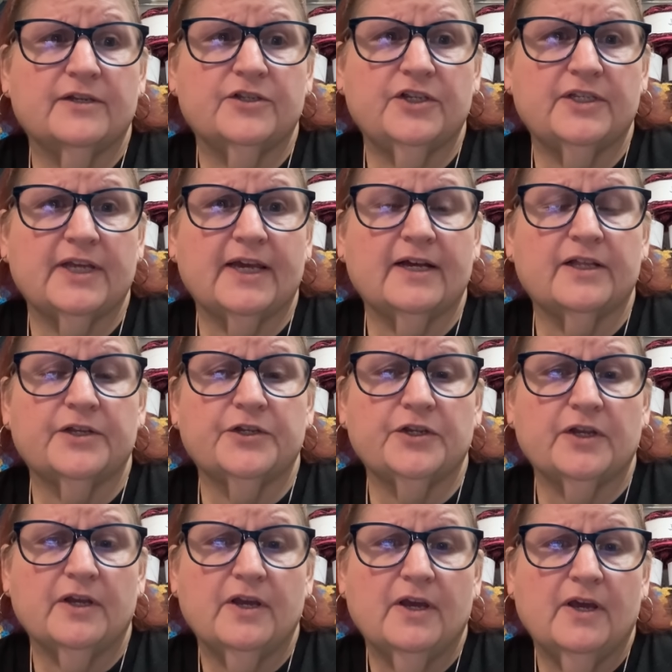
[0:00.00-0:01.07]
She's English,
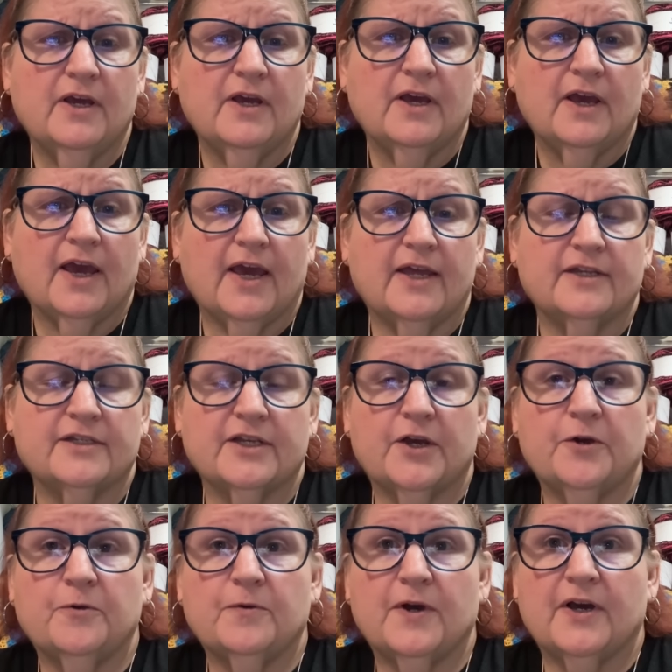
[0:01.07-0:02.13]
and
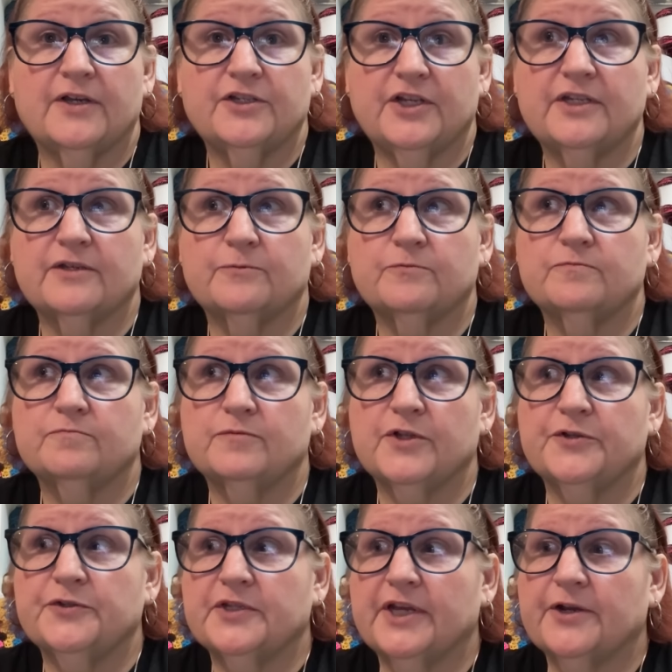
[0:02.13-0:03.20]
so she's a
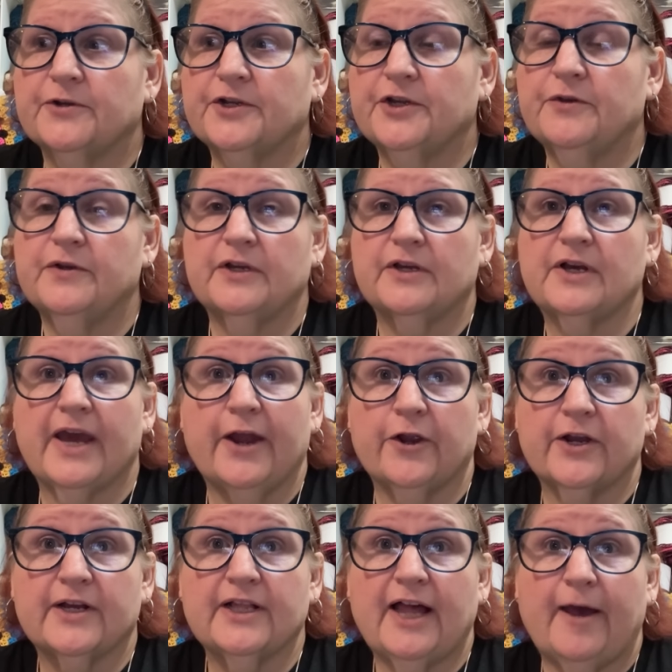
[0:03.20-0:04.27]
blues singer too. And
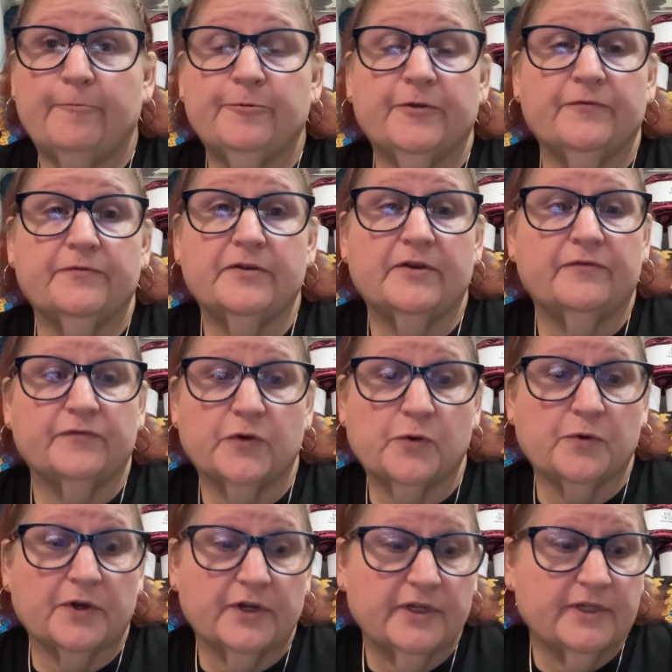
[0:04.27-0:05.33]
Eric Clapton, of
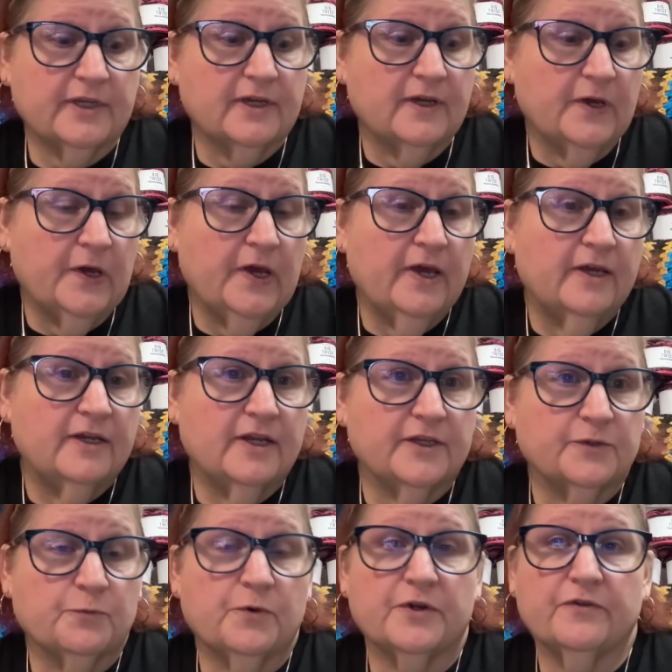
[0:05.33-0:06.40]
course,
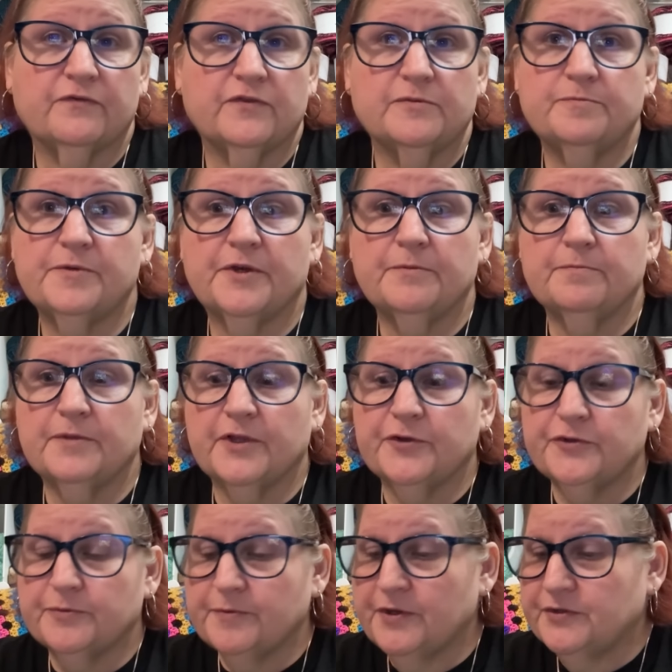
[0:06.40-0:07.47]
does wonderful
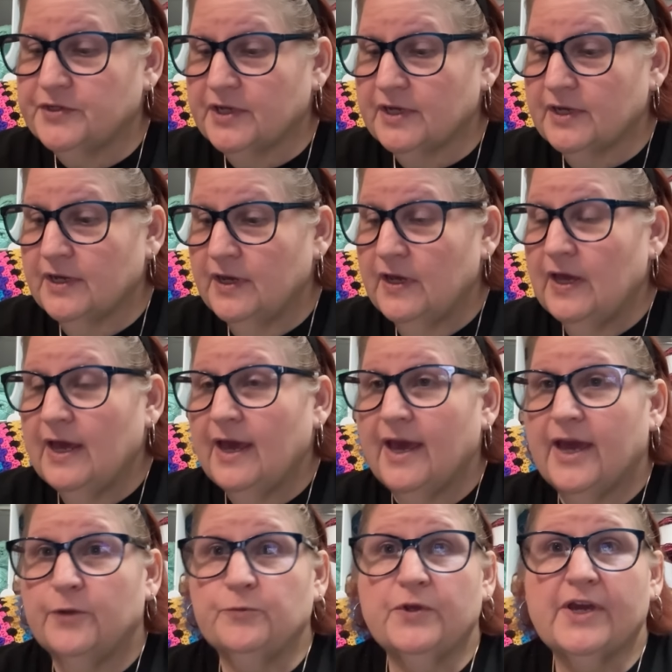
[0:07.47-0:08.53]
blues music.
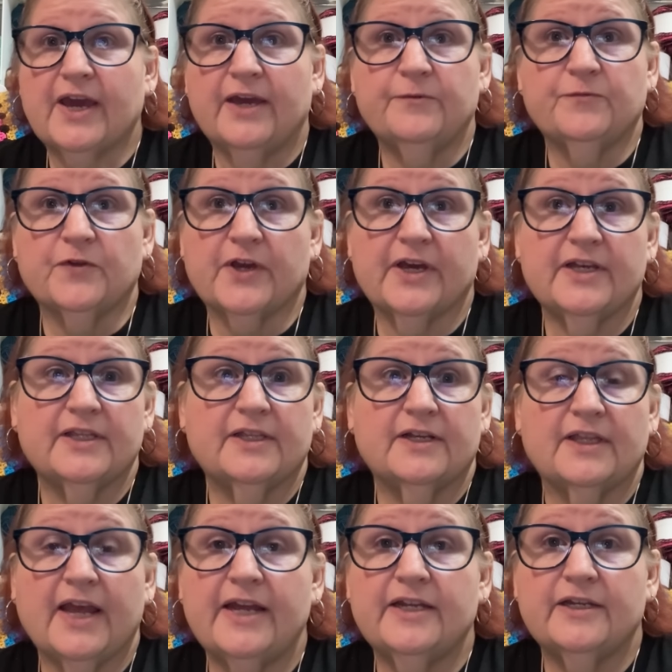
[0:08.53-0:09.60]
And we can't forget the
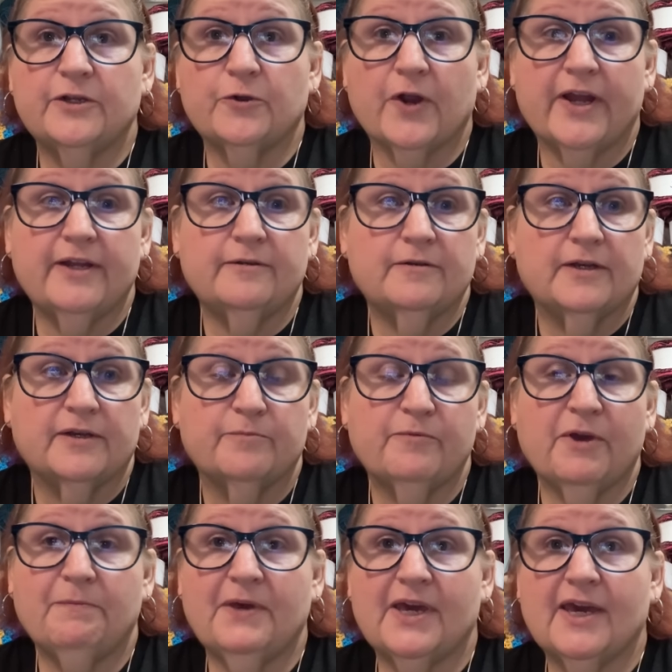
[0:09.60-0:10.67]
late and great
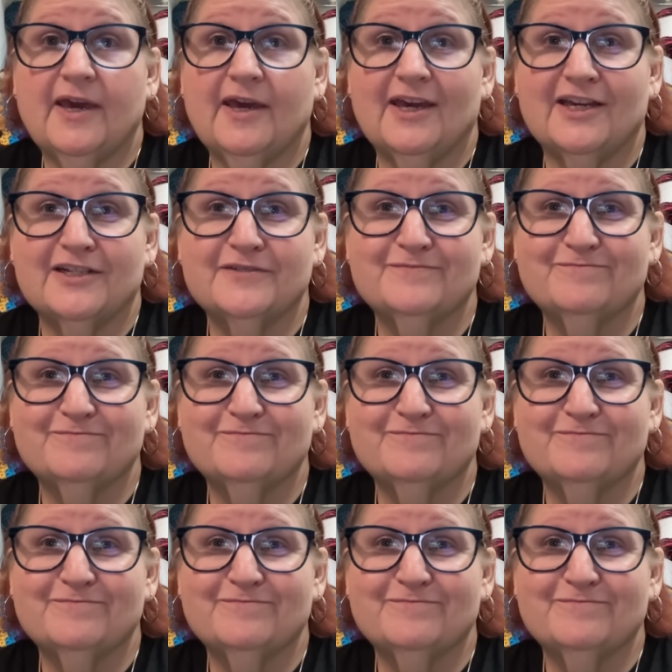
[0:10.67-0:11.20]
B.B. King.